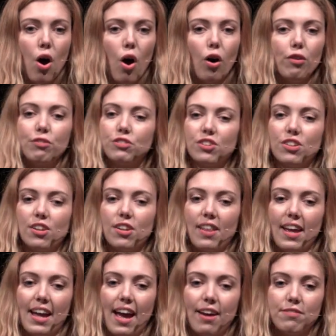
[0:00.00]
often
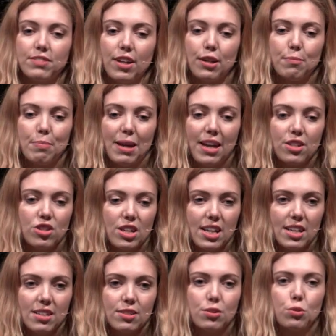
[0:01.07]
they have done
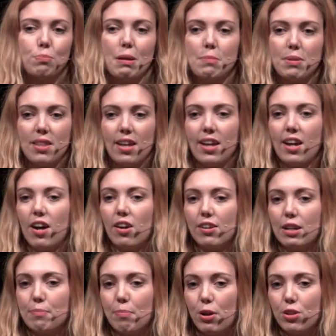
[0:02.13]
PhDs, or maybe they are
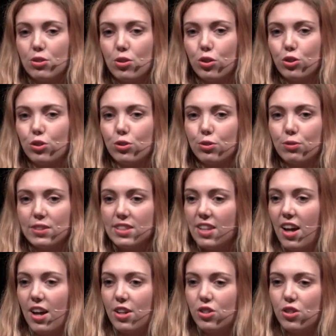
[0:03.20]
in postdoctoral
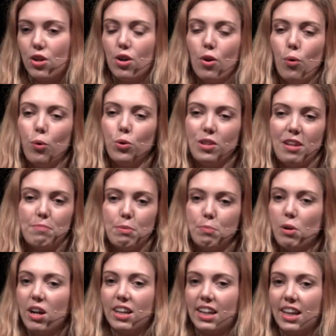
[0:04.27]
research, or they've been
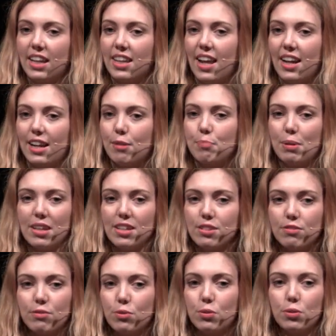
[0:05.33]
working in their companies
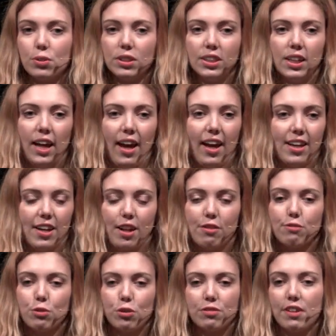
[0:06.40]
for uh, you know
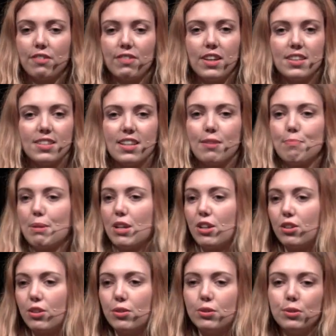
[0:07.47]
four or five years, and they've been
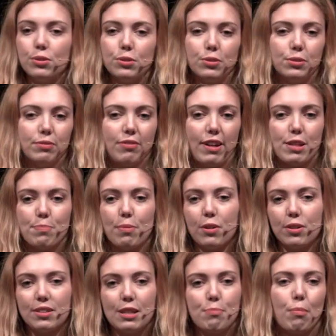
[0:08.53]
at Google,
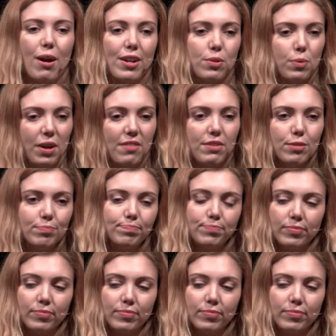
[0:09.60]
Facebook, DeepMind, whatever